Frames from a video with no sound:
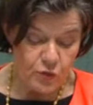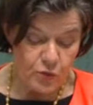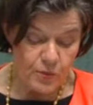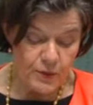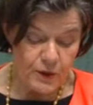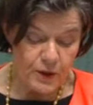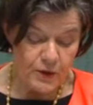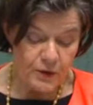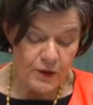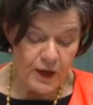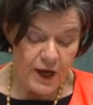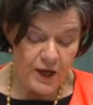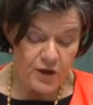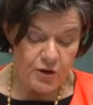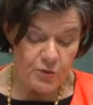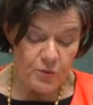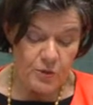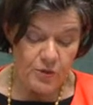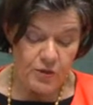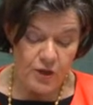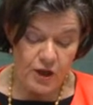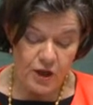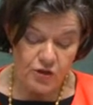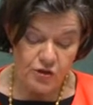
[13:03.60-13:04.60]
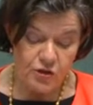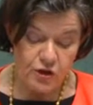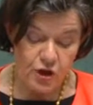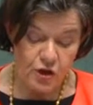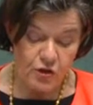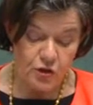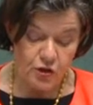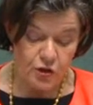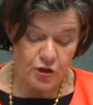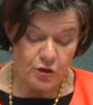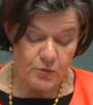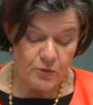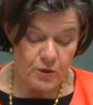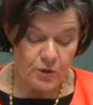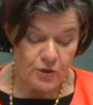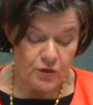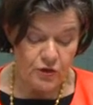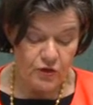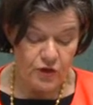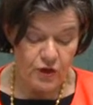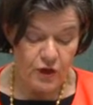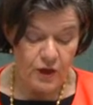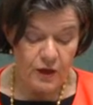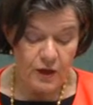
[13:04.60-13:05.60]
will be created with each local
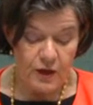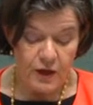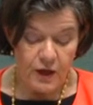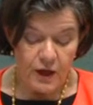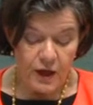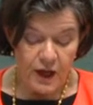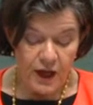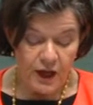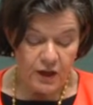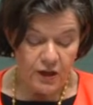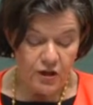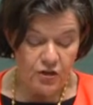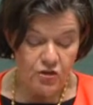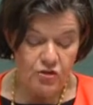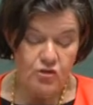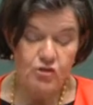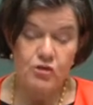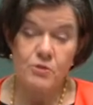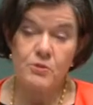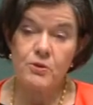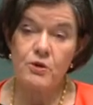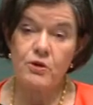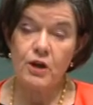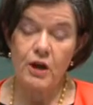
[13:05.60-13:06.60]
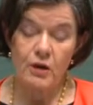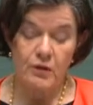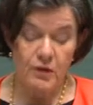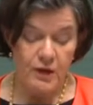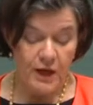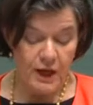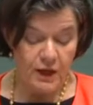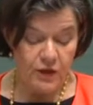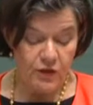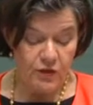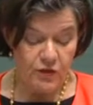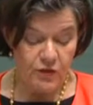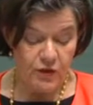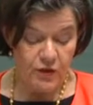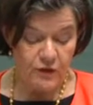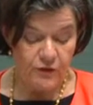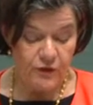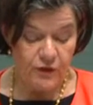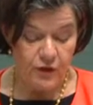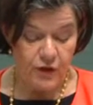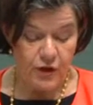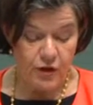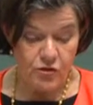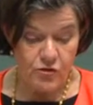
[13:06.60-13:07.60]
community and contribute a legacy
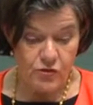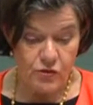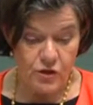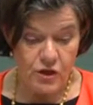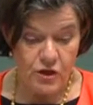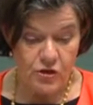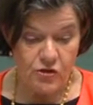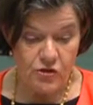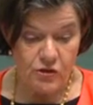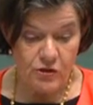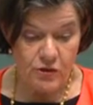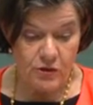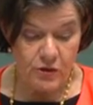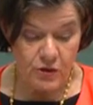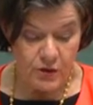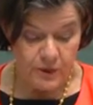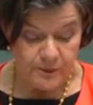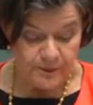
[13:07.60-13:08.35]
for each region.